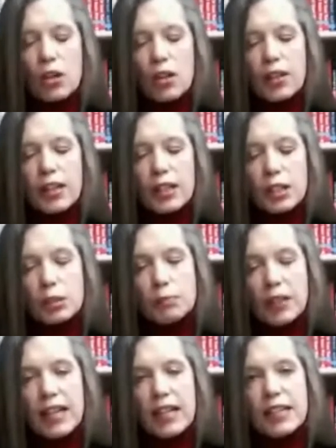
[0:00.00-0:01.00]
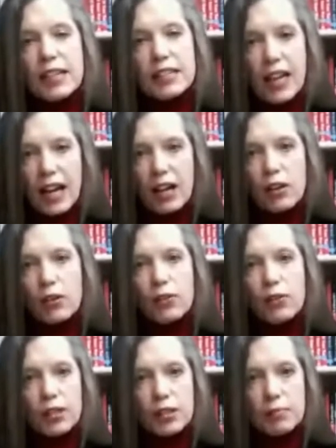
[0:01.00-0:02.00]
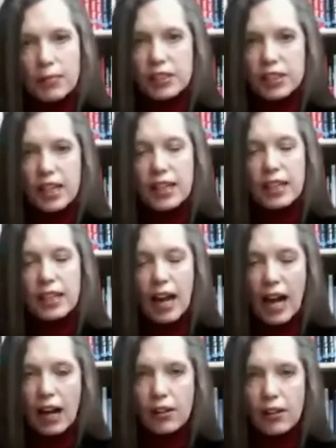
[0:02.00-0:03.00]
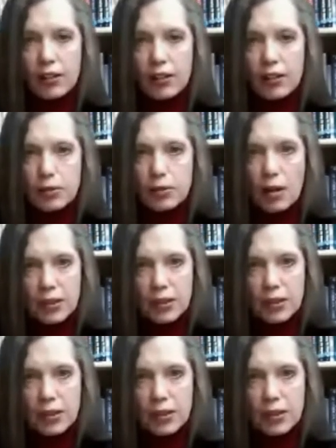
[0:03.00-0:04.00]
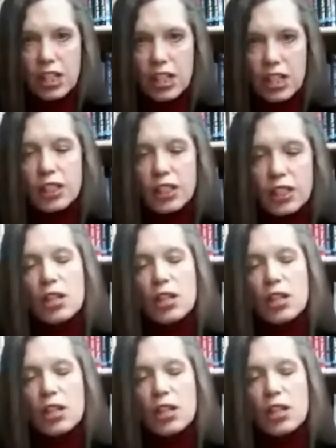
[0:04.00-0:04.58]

that explains how the money is taken out of the Department of Education,